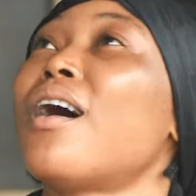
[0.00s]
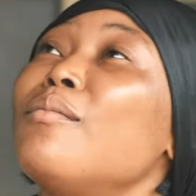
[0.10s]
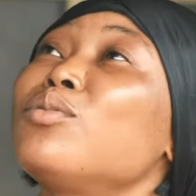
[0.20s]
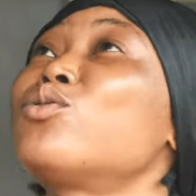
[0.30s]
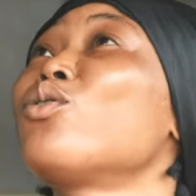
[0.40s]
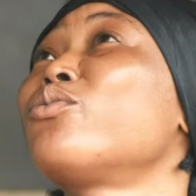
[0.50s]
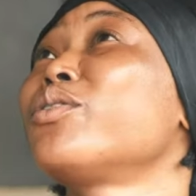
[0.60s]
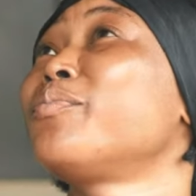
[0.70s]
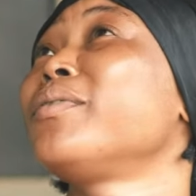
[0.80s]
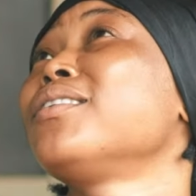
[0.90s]
I'm
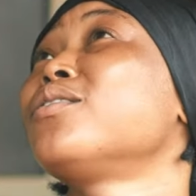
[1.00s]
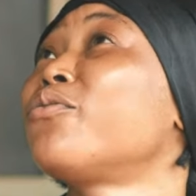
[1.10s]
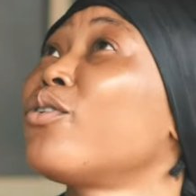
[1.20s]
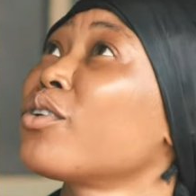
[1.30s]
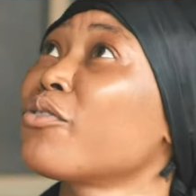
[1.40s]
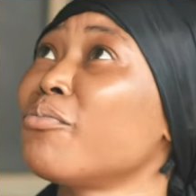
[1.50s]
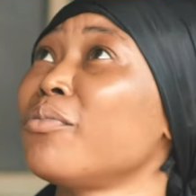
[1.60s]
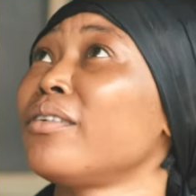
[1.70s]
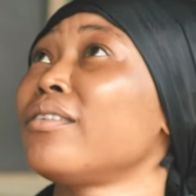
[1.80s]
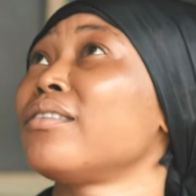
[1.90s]
sorry, please forgive
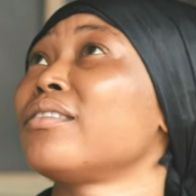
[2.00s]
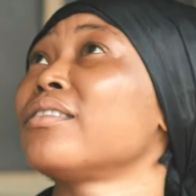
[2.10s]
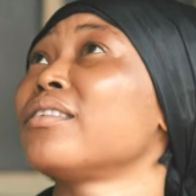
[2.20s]
me.